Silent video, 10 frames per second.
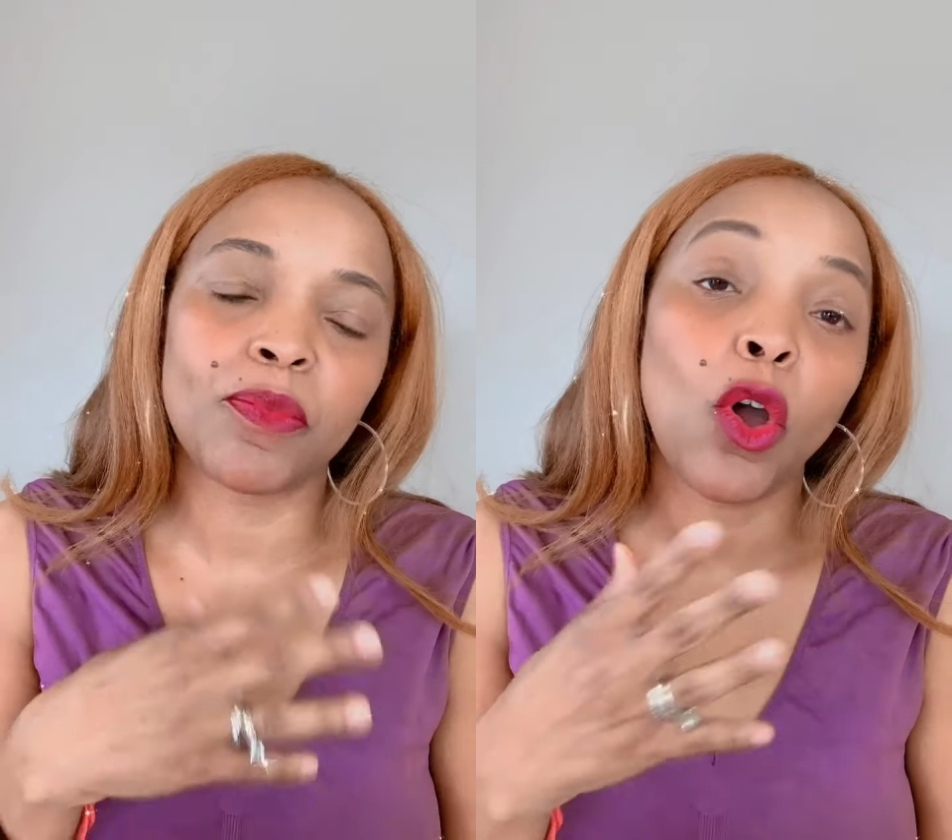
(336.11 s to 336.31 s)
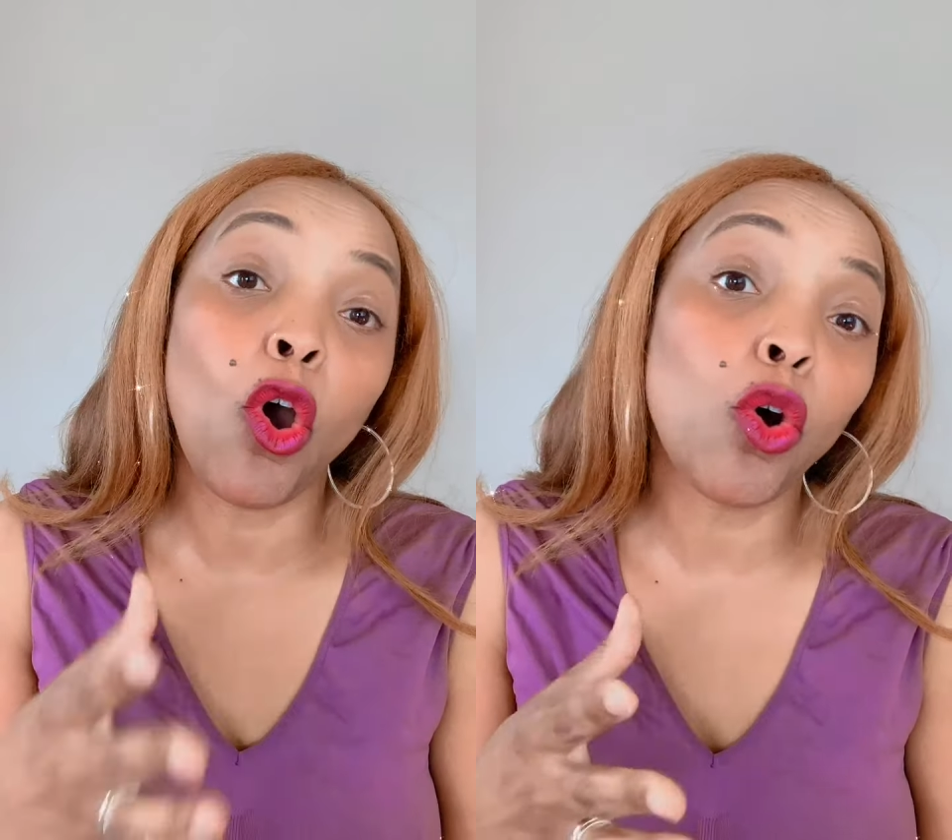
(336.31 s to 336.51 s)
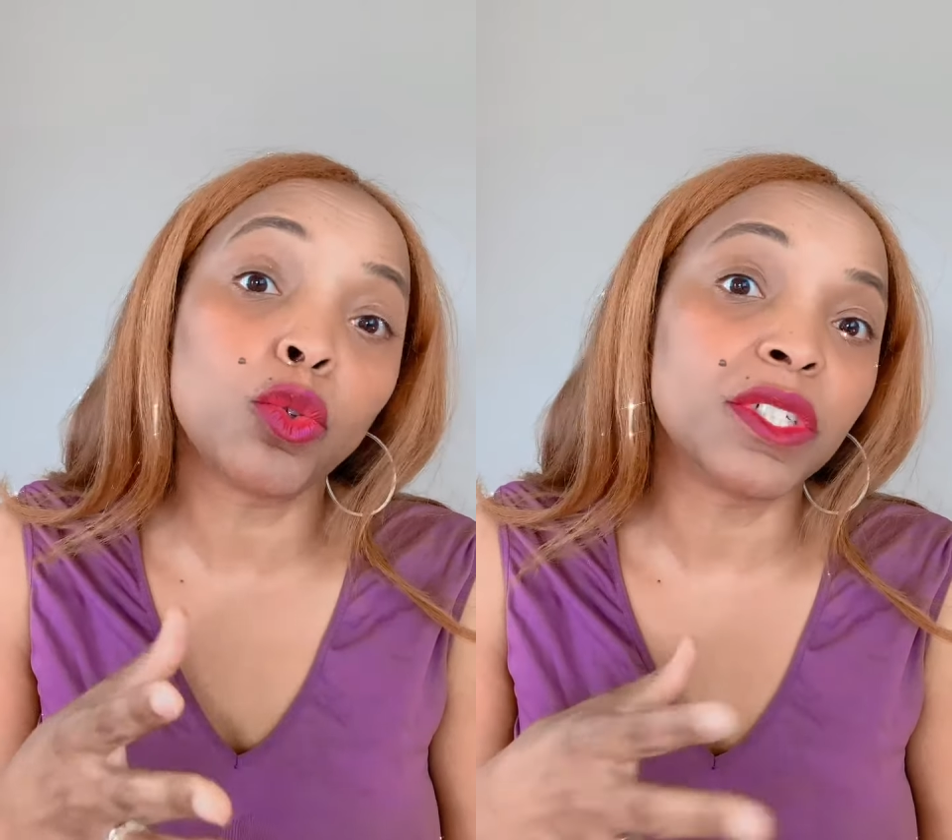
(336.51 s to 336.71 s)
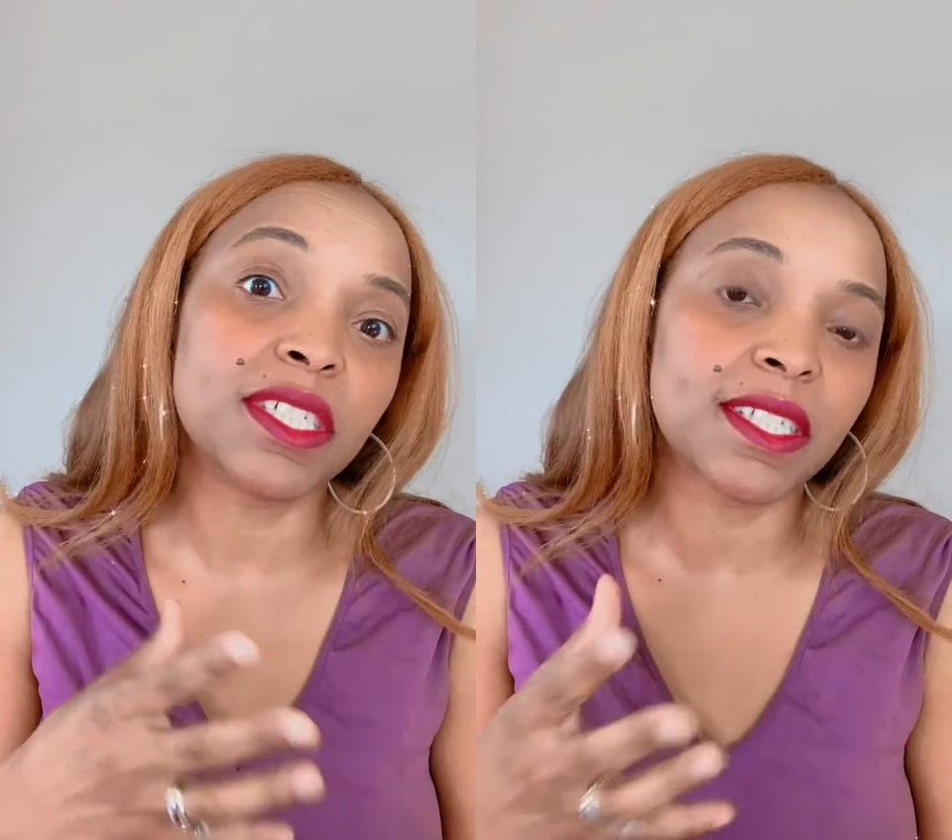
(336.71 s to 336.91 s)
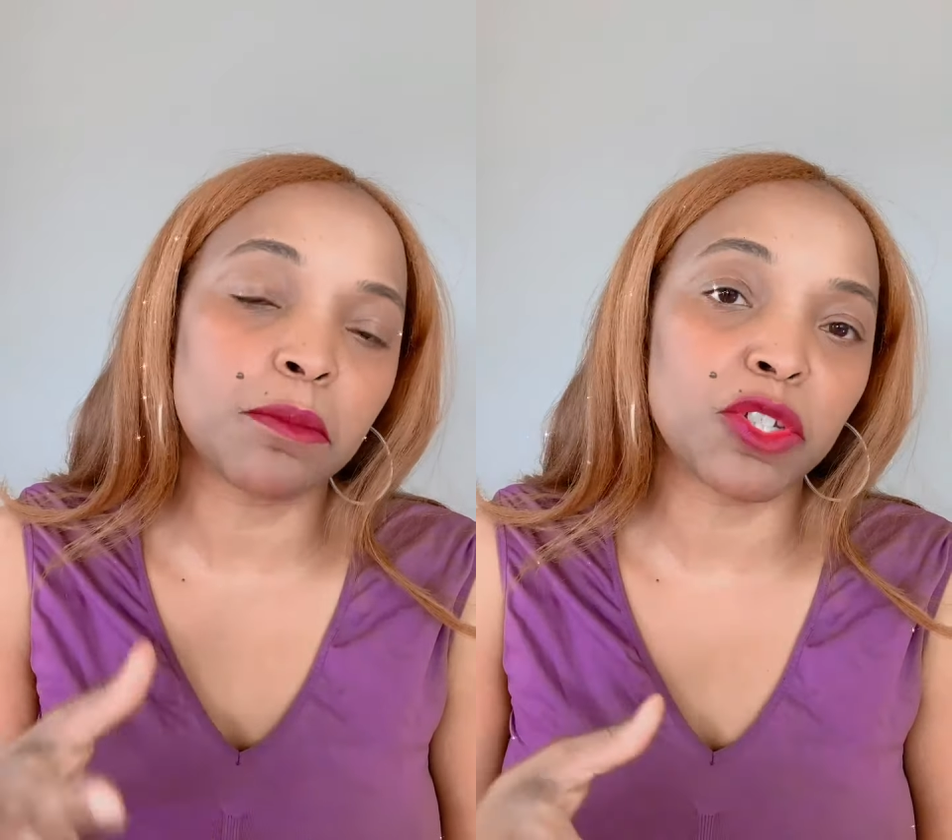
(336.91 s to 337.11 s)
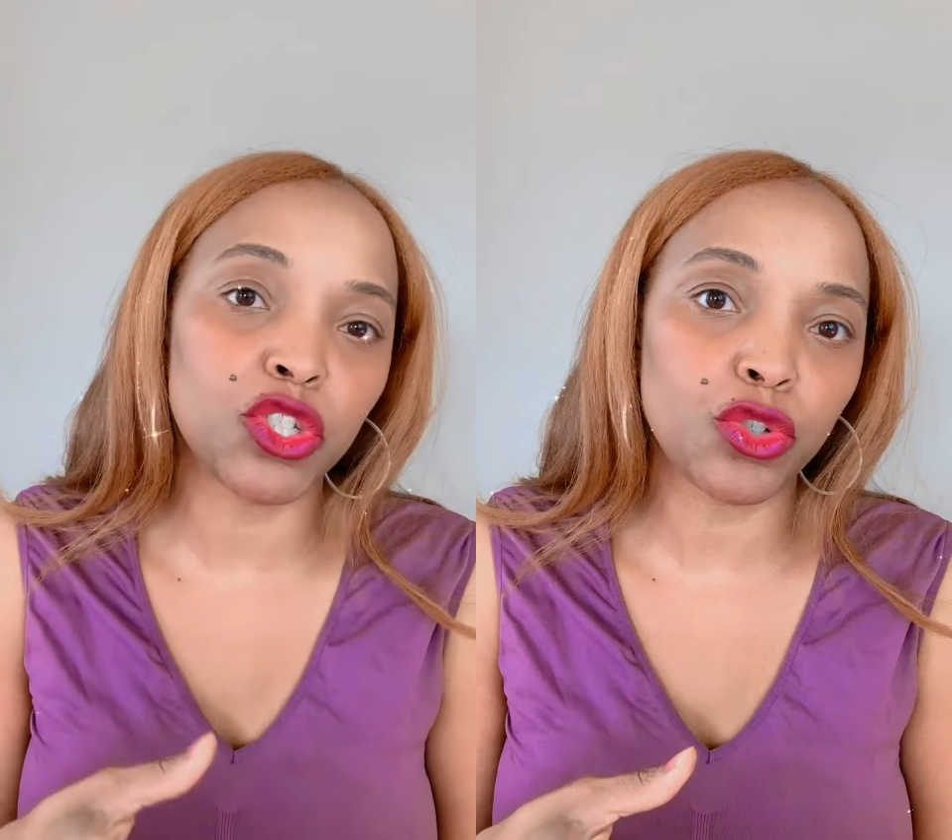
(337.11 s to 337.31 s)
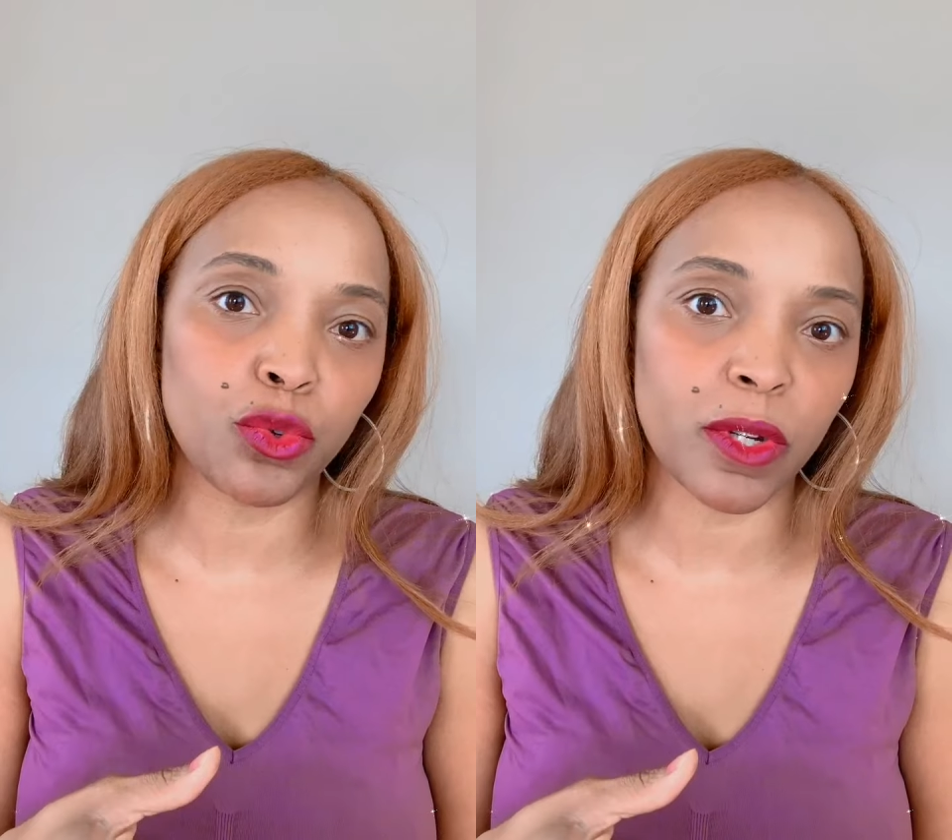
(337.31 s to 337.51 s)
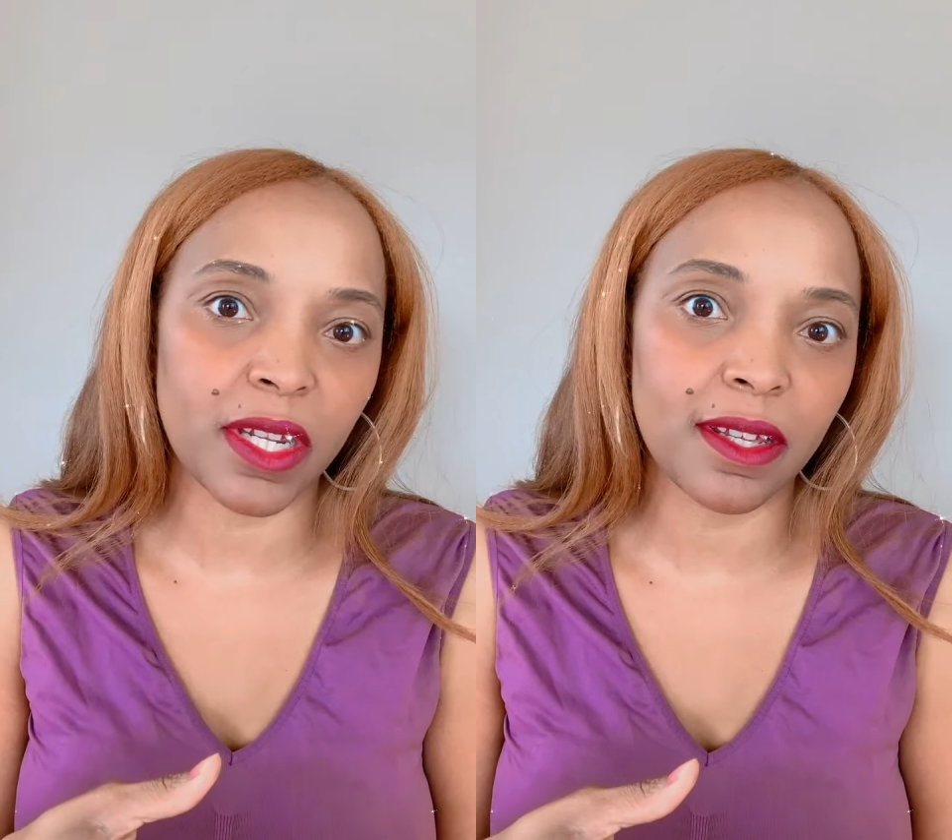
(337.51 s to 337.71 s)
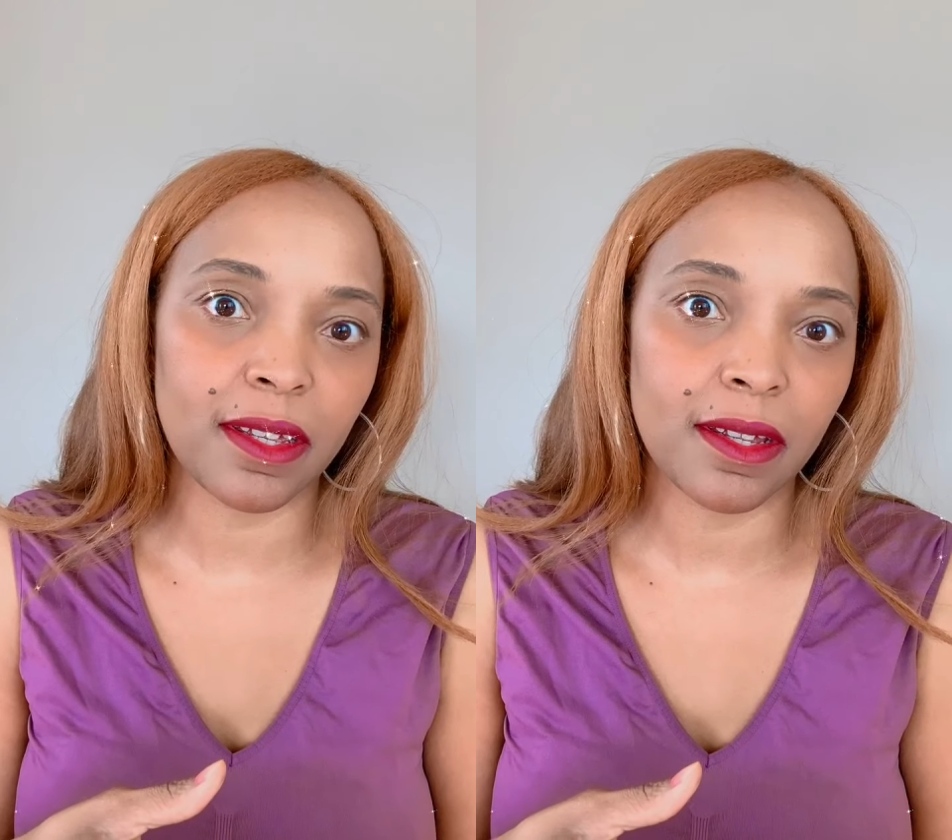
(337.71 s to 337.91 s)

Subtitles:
wholeness and maturity.